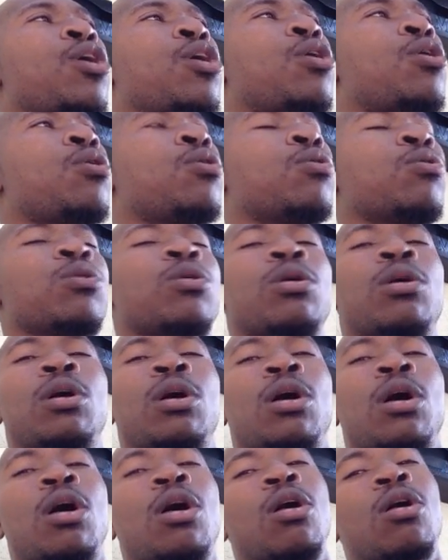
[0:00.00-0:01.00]
oh,
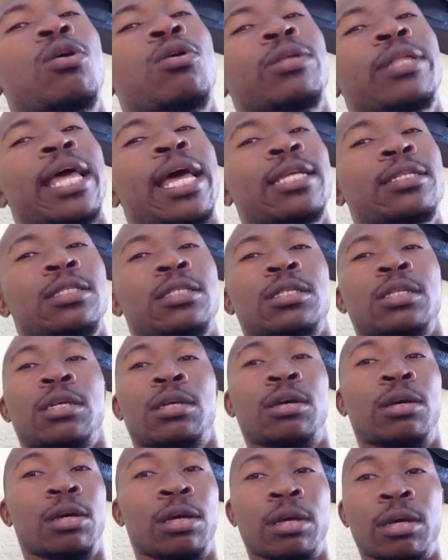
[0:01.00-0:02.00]
that's
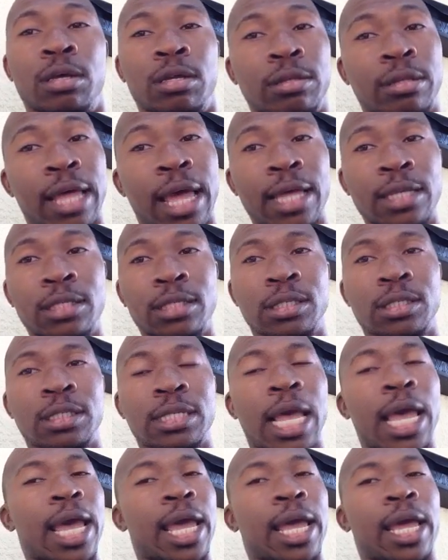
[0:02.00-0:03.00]

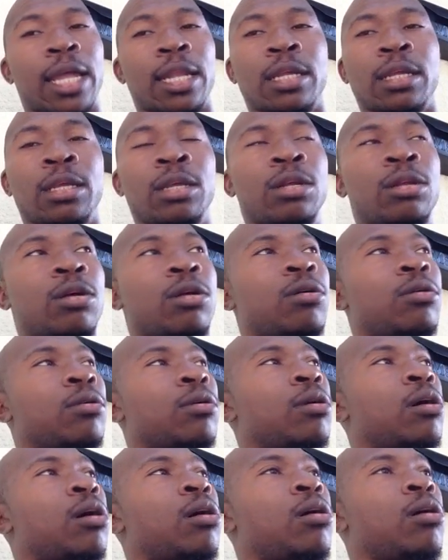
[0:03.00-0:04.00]
sad, you
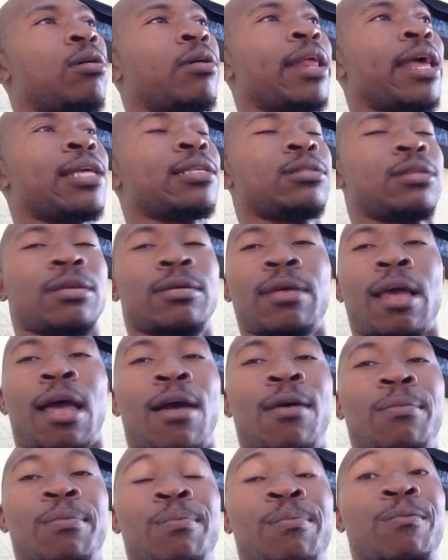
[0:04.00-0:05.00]
know. Oh, that's,
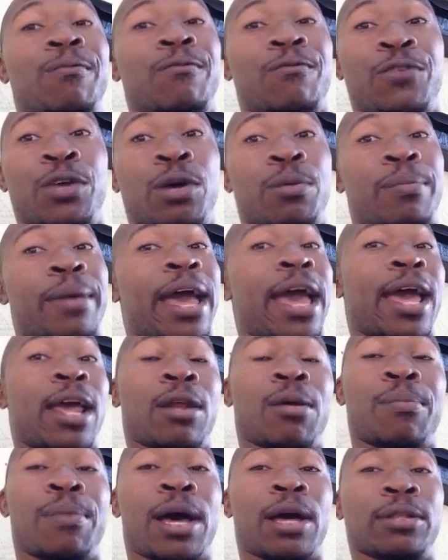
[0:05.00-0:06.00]
I feel bad
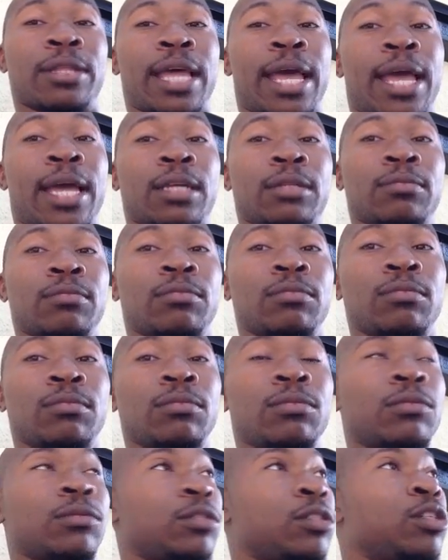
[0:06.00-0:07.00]
about that,
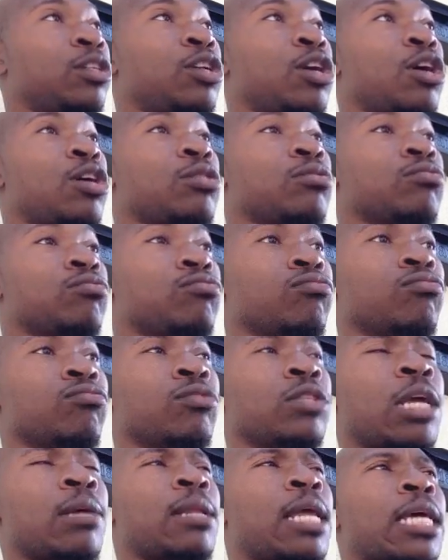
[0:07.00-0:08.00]
you know.
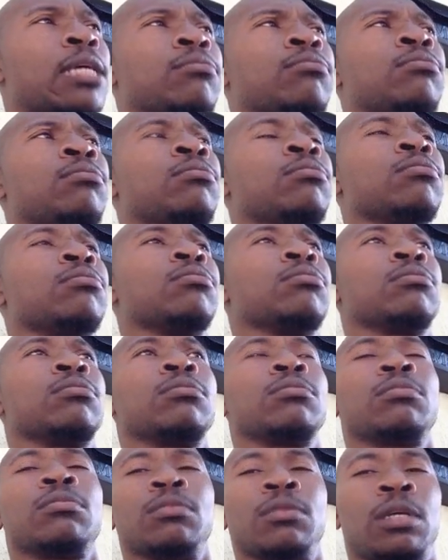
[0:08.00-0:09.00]
And I'm like,
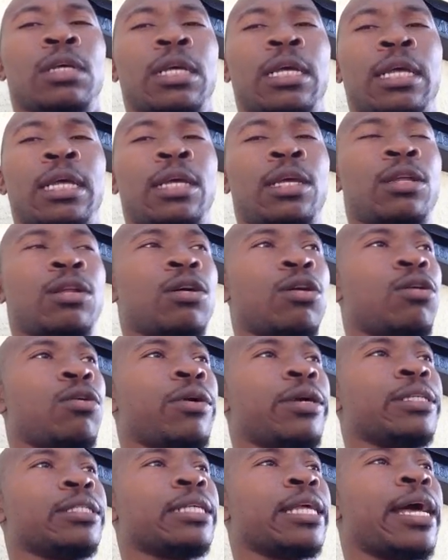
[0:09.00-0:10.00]
you know,
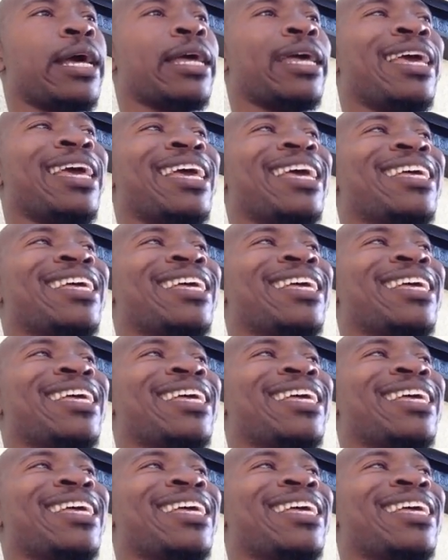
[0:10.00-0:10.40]
it's like